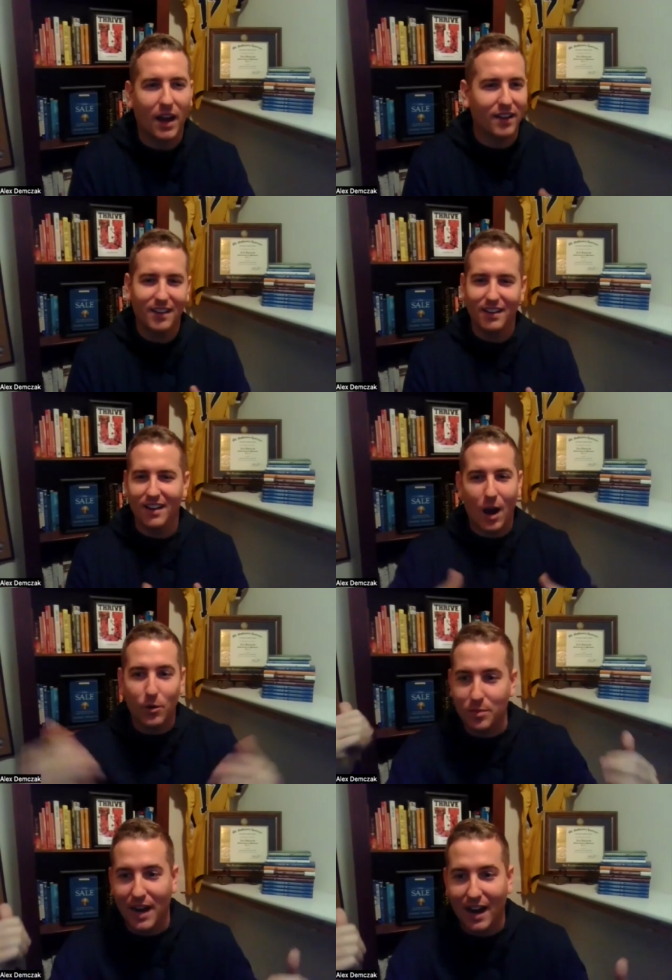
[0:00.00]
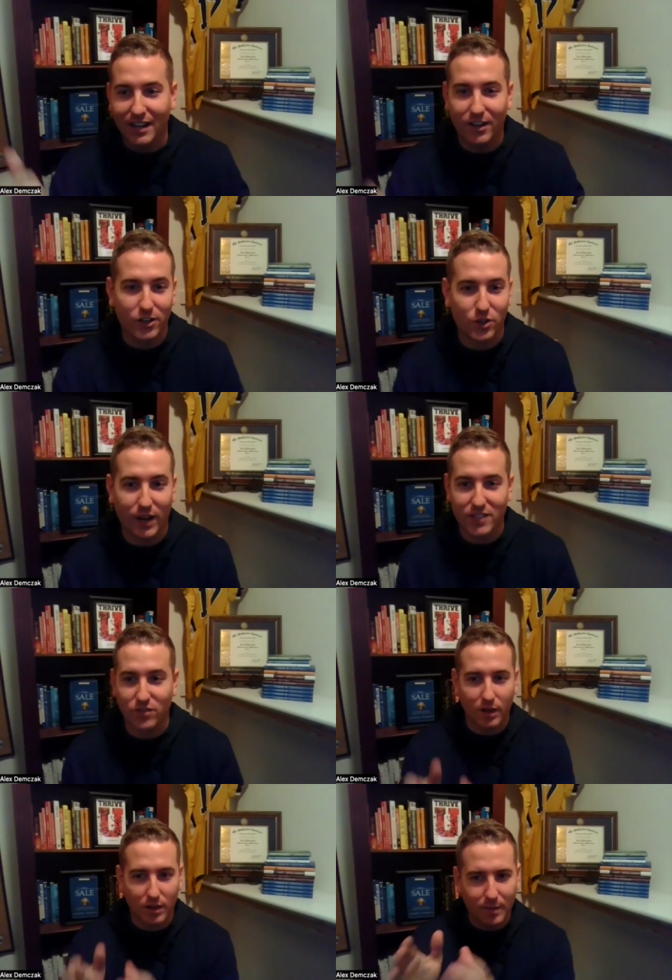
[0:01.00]
I I would have been out of here and
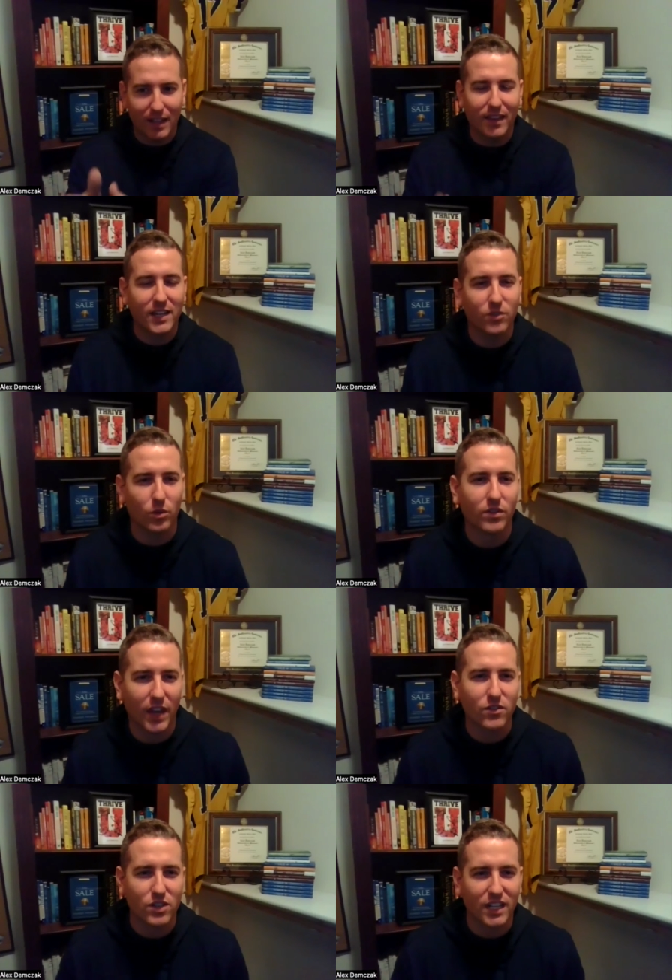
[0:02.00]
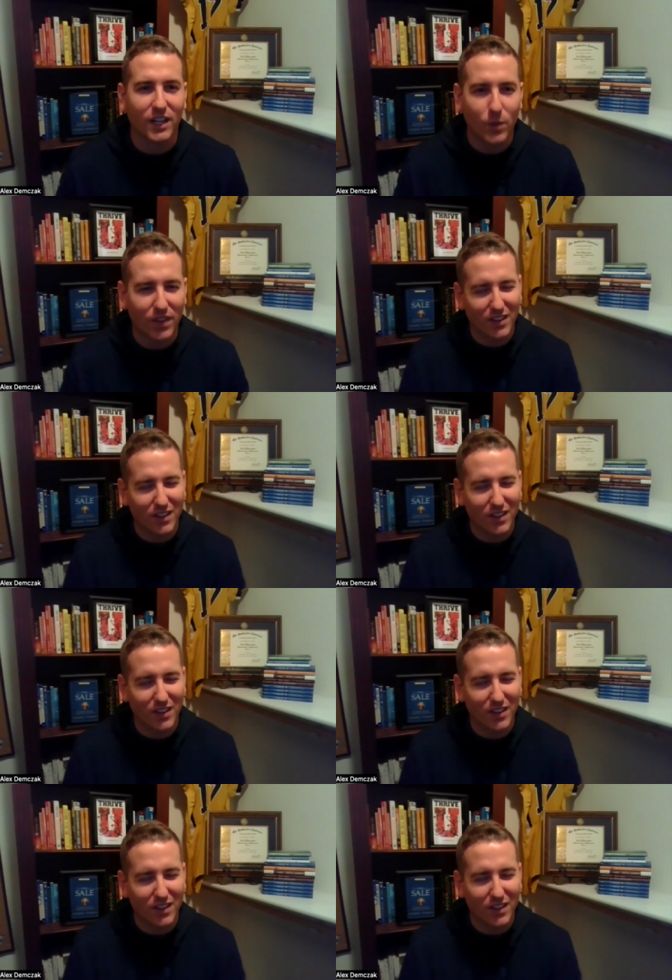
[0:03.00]
transferred, but man, thanks for thanks for sticking with it.